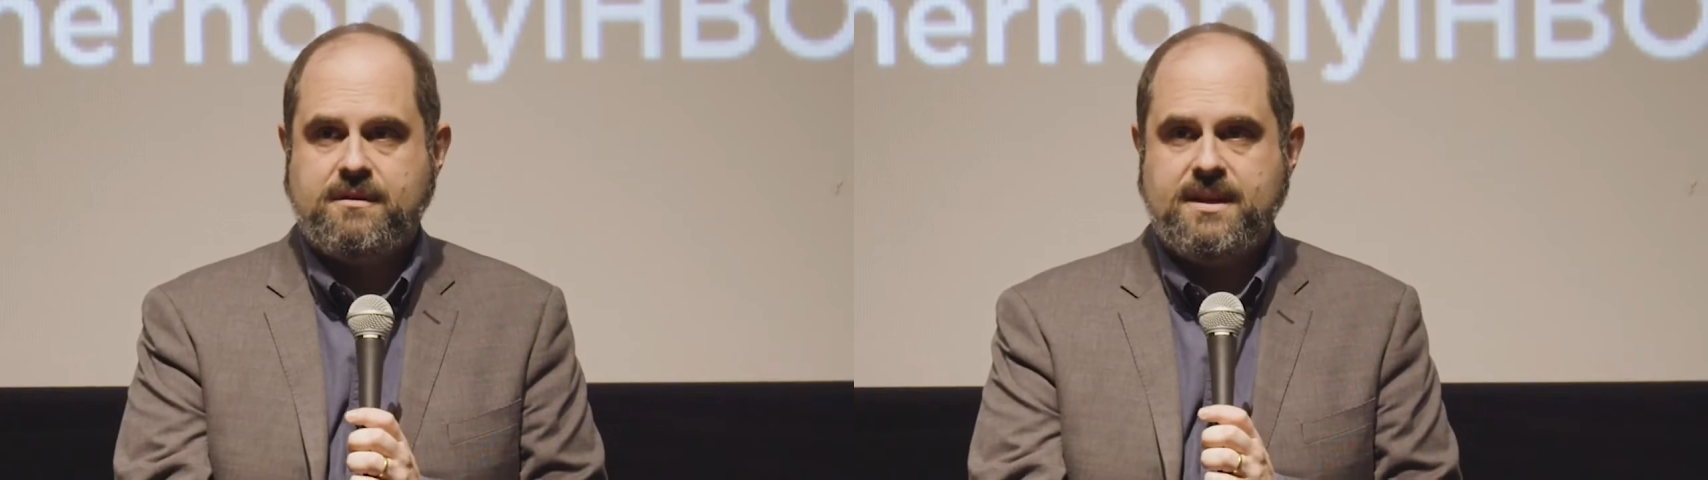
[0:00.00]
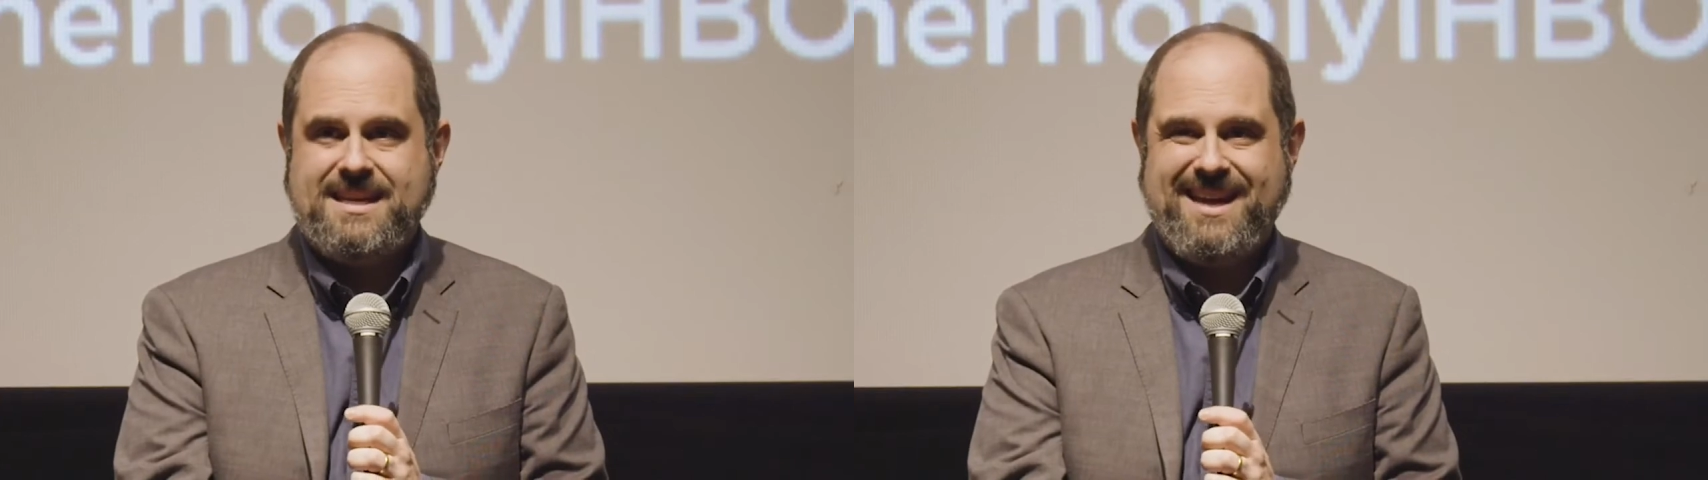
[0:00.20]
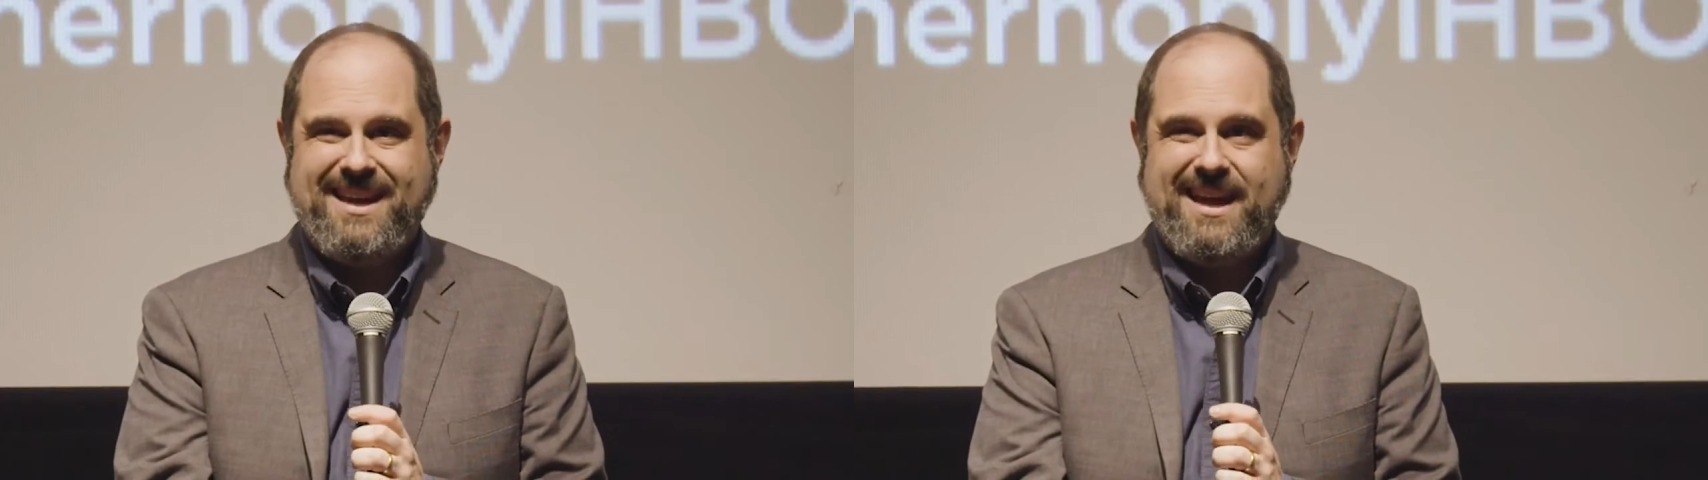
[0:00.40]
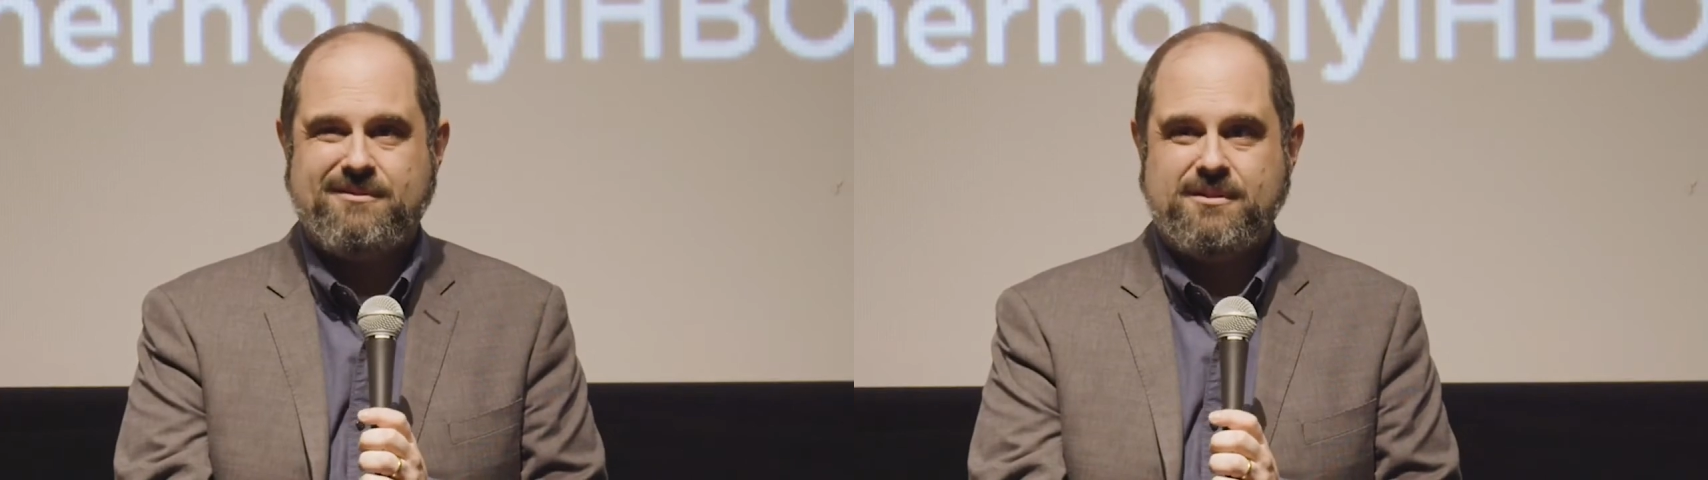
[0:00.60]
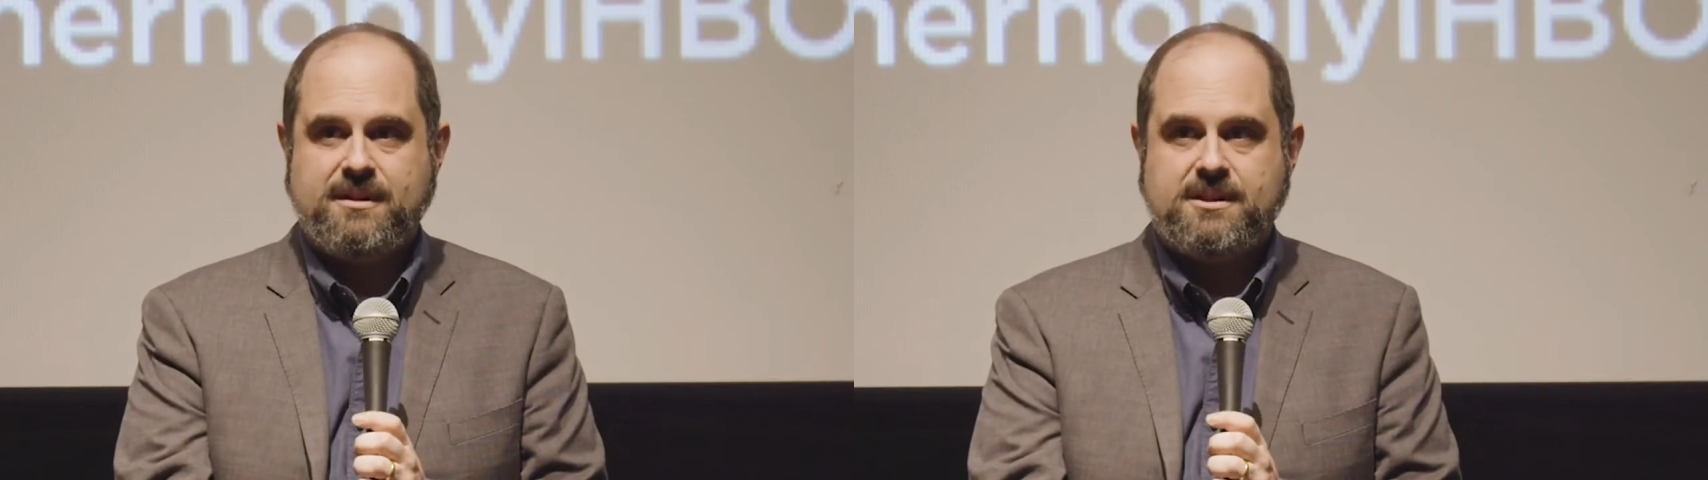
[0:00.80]
to the day
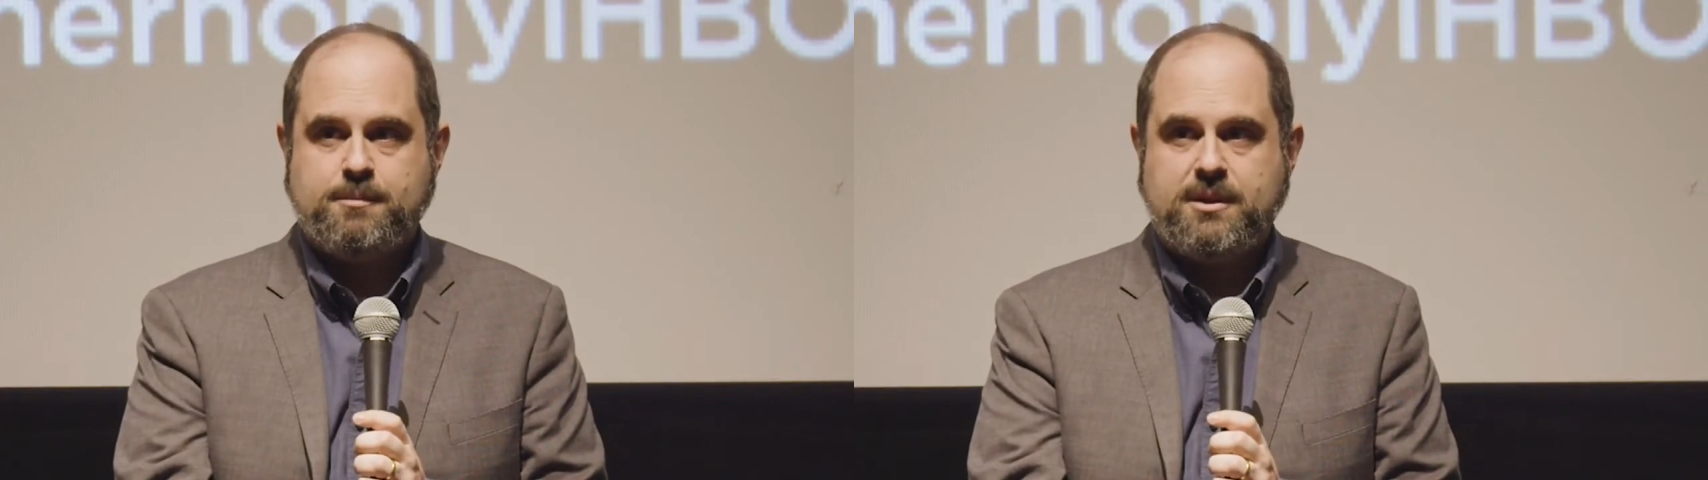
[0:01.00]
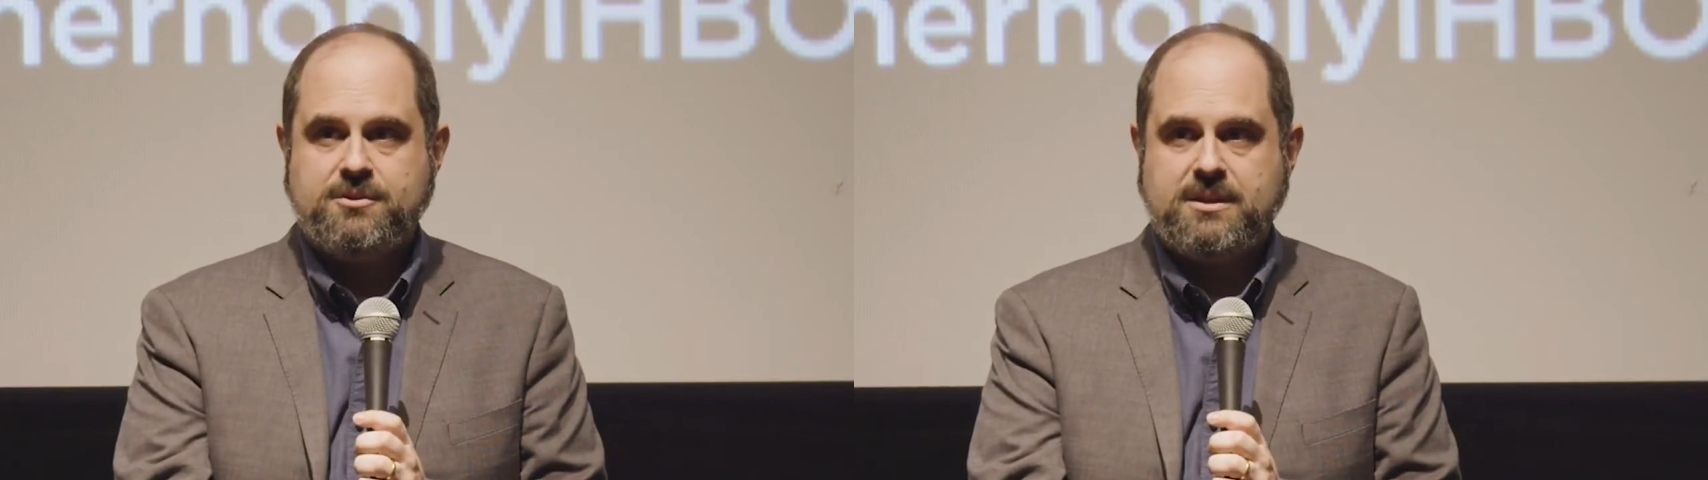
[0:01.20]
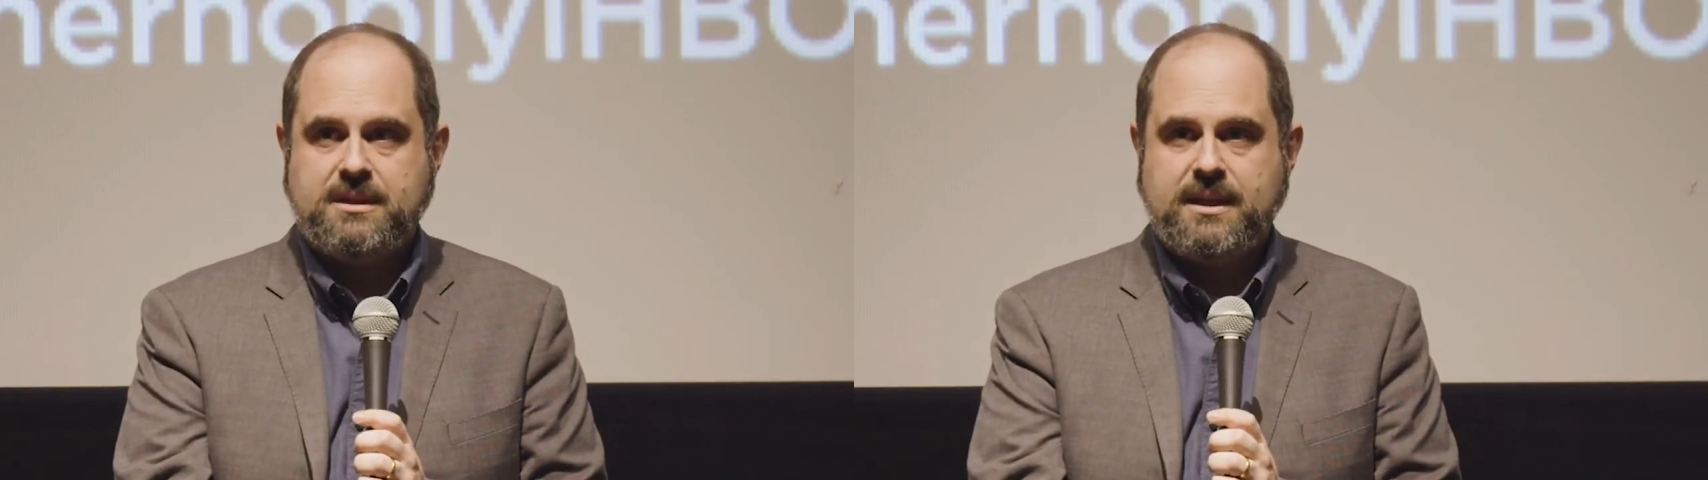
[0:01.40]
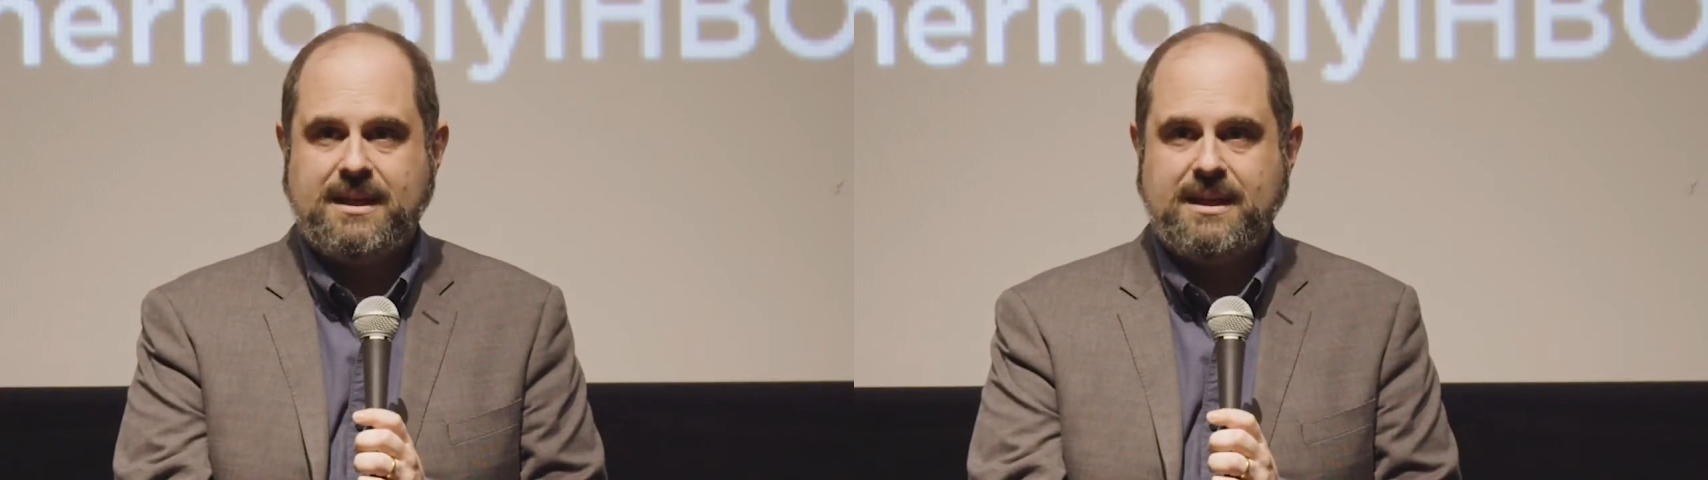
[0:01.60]
after the explosion.